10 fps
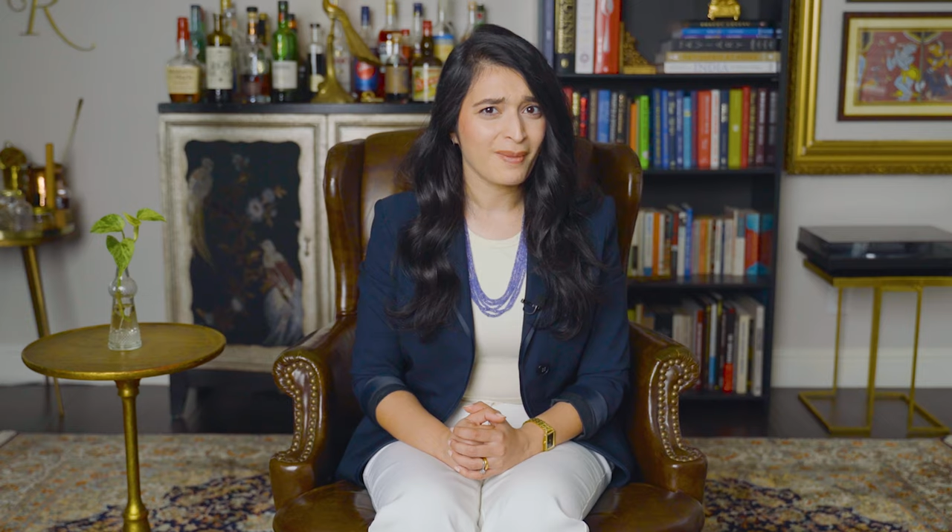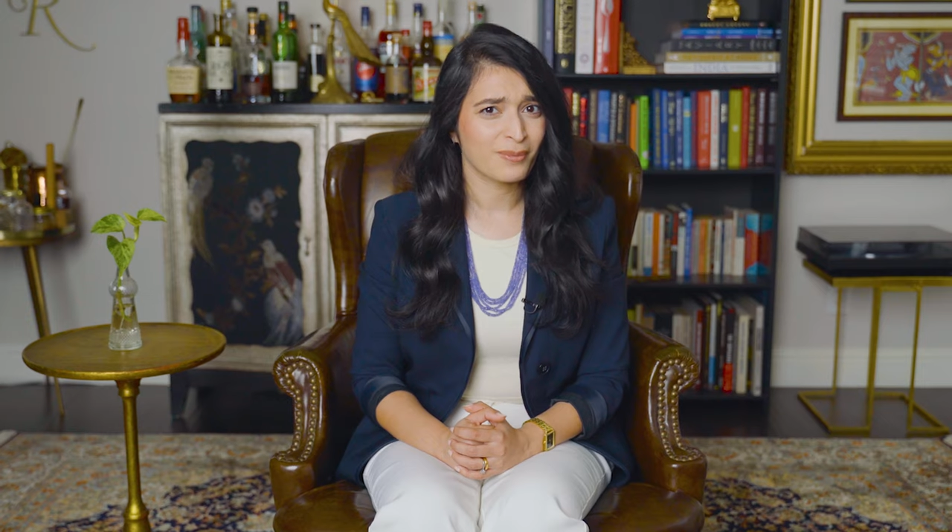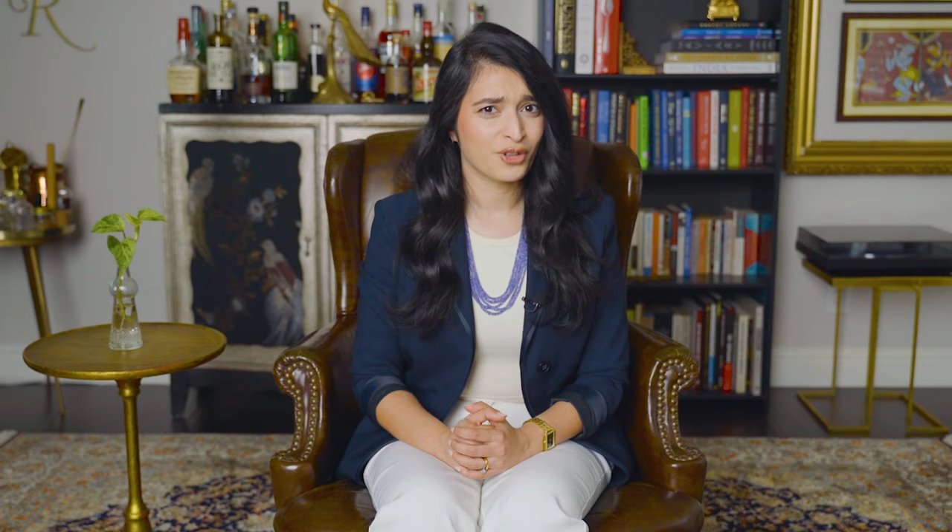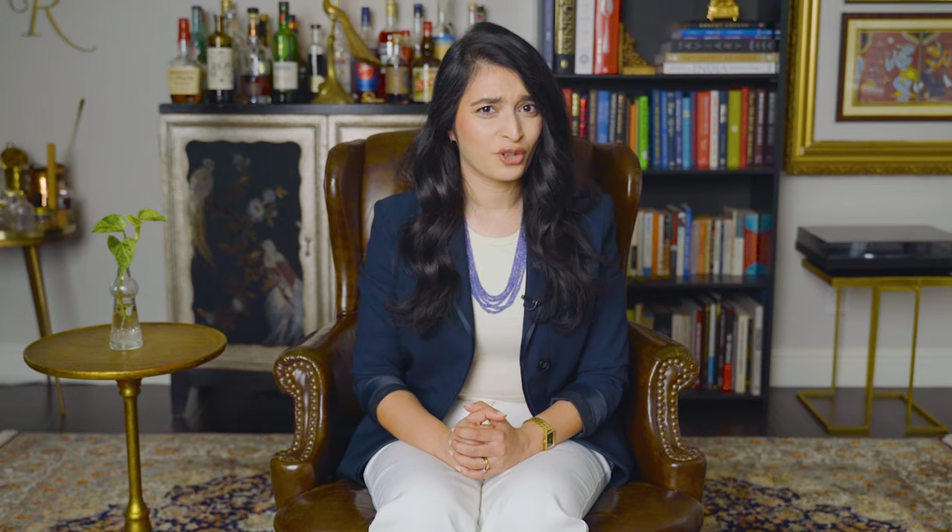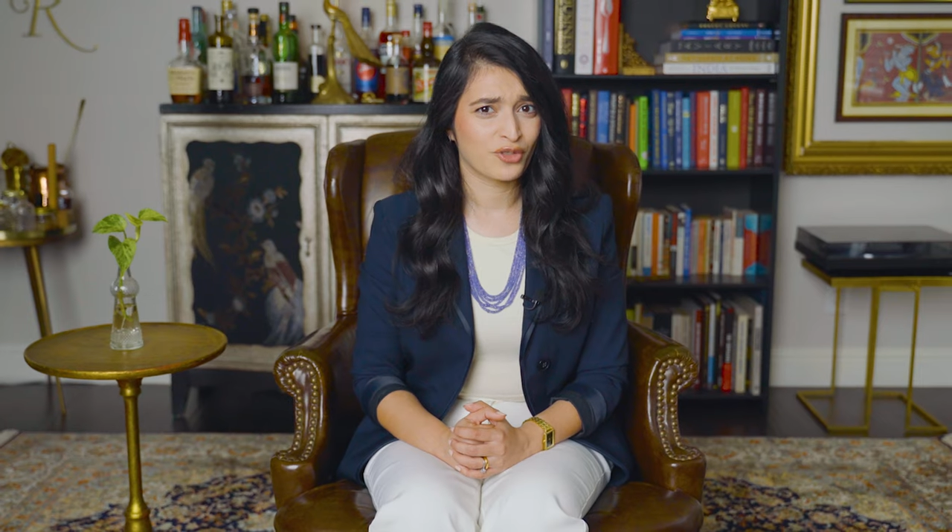
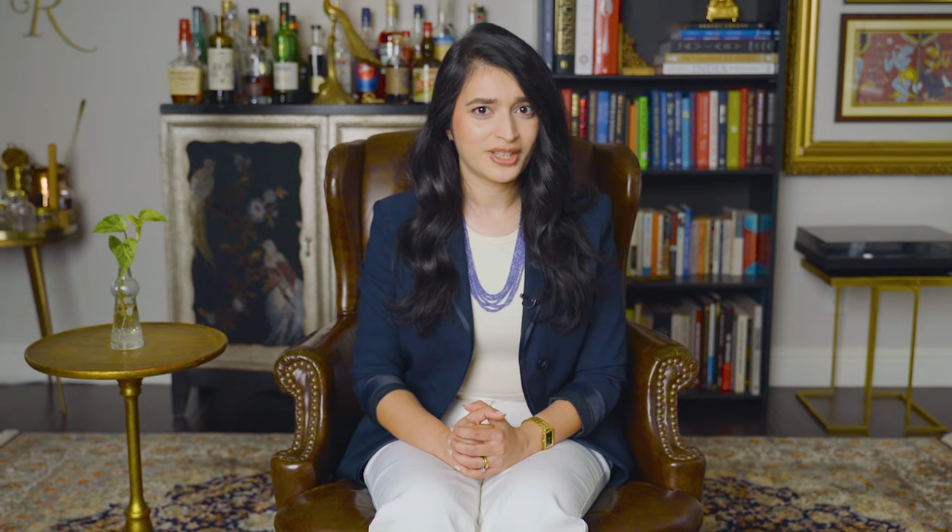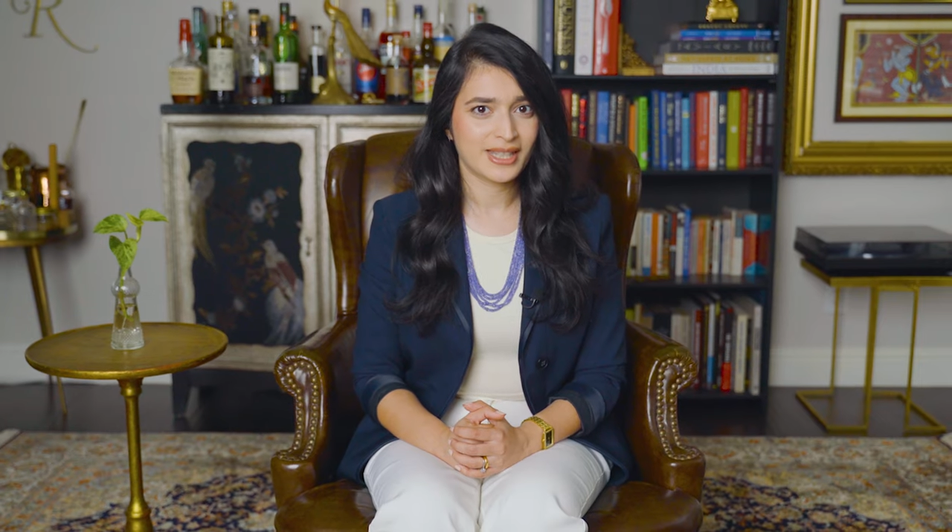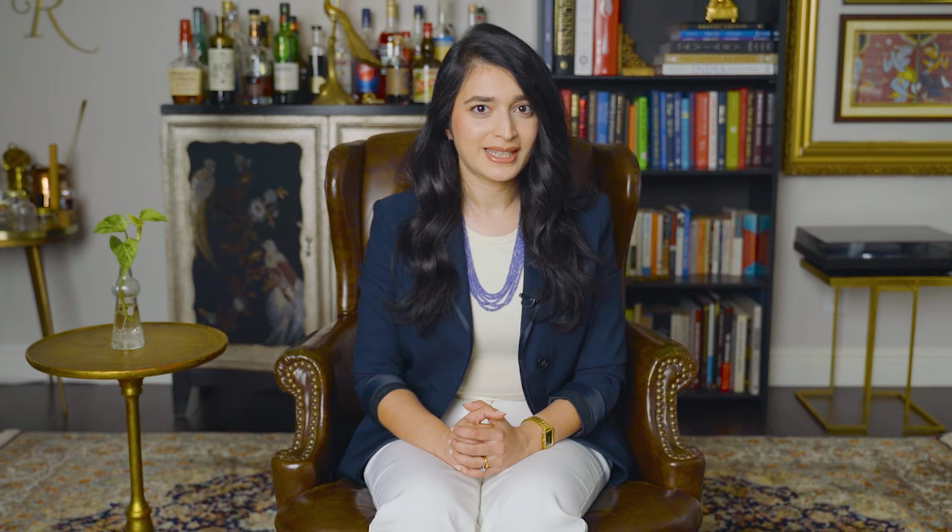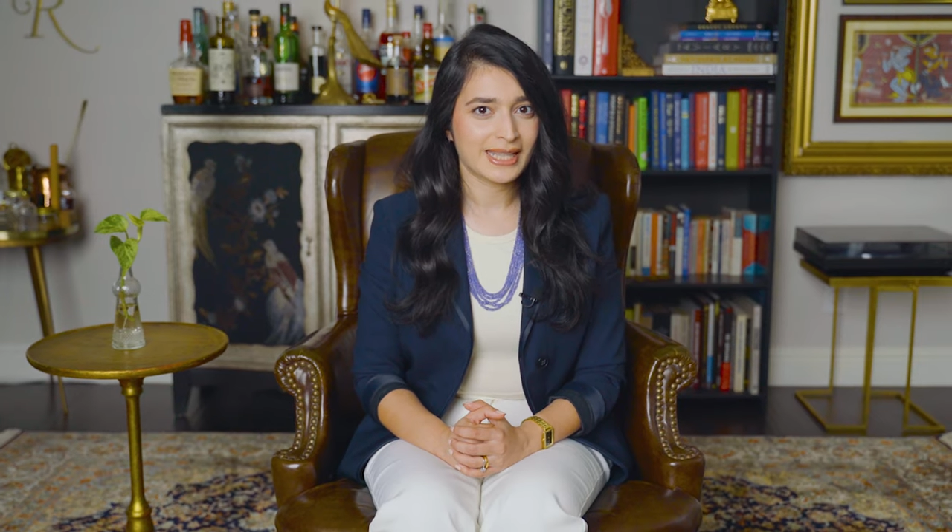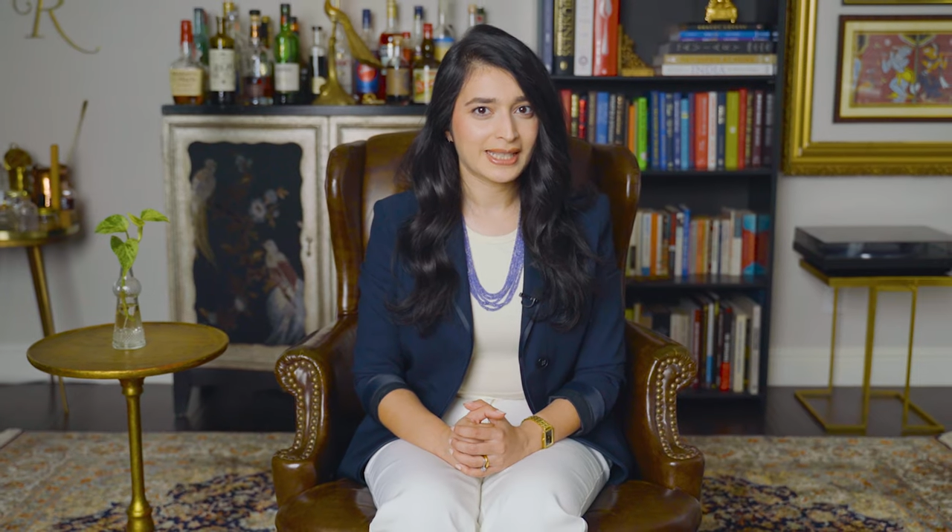I'm nervous
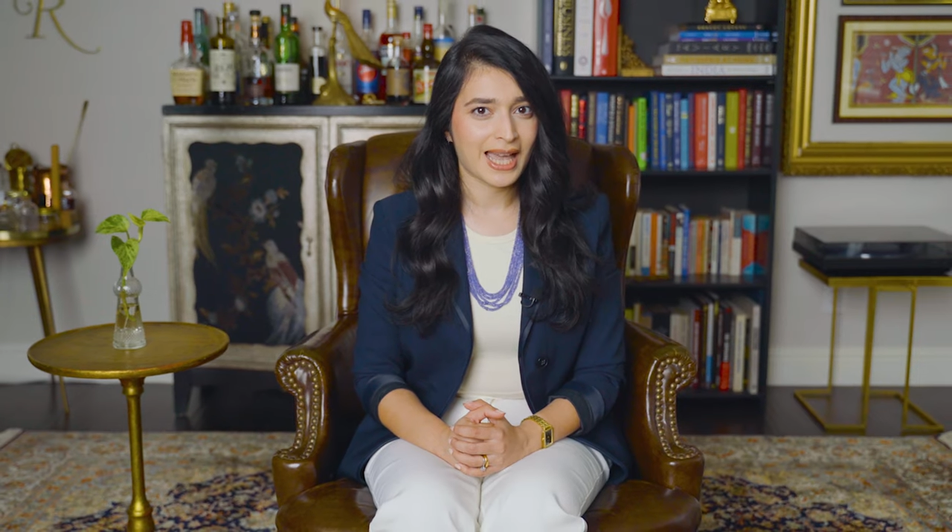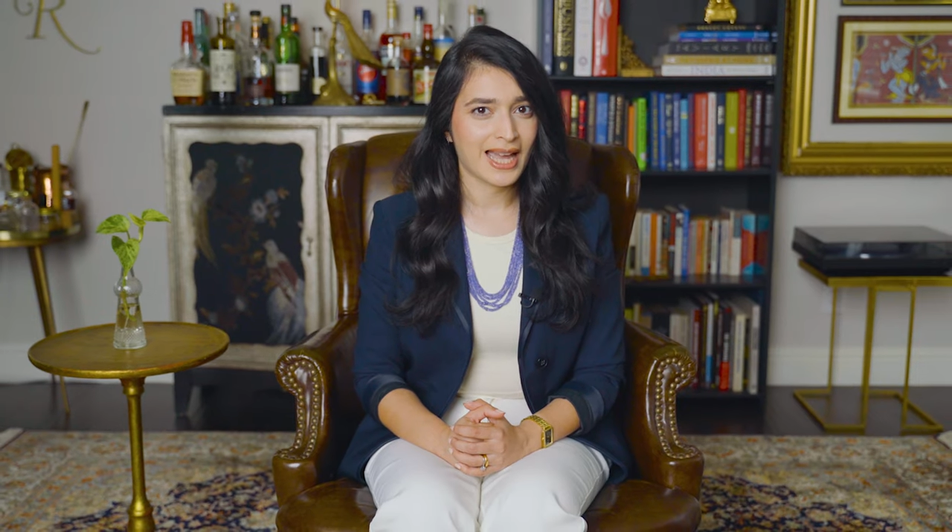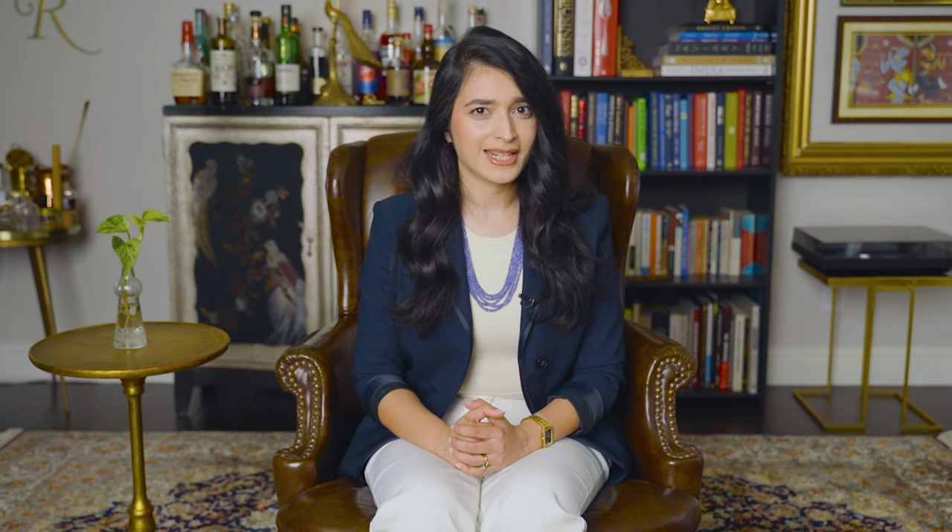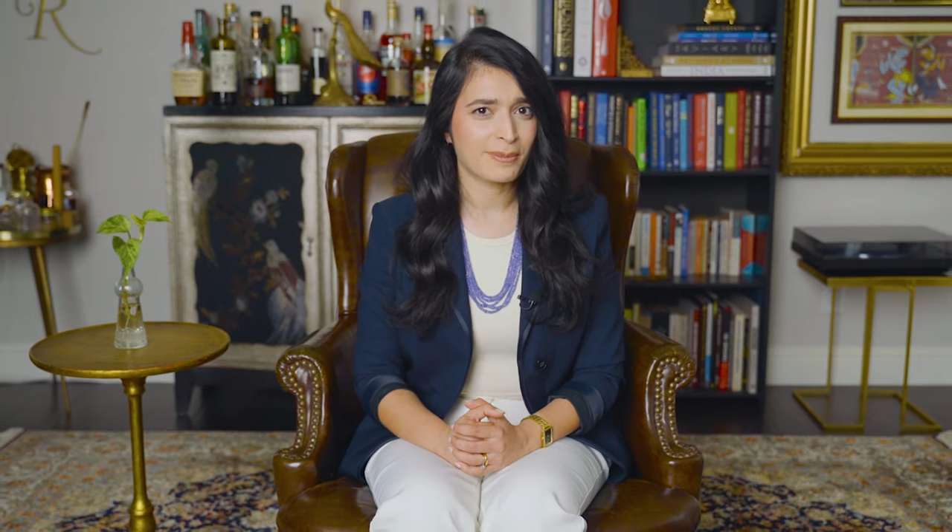to taste that.